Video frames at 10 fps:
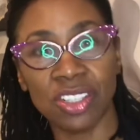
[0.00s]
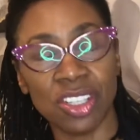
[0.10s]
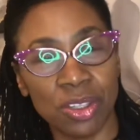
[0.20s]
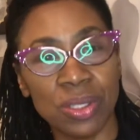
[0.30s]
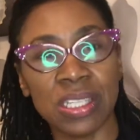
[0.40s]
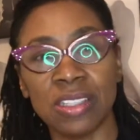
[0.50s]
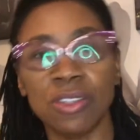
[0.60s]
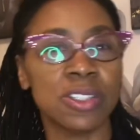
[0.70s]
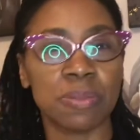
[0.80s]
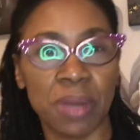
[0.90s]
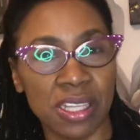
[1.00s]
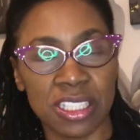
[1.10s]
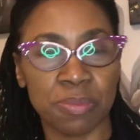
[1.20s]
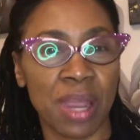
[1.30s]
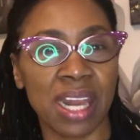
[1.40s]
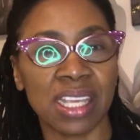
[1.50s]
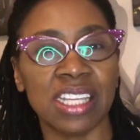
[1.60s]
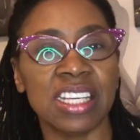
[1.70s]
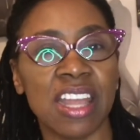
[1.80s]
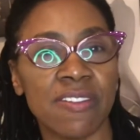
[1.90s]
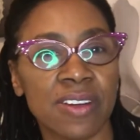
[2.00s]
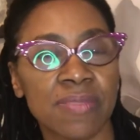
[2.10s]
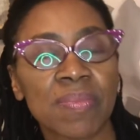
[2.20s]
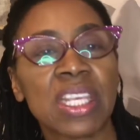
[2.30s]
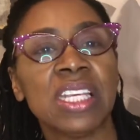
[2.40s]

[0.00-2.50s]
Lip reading: You know, you could use up all this product and never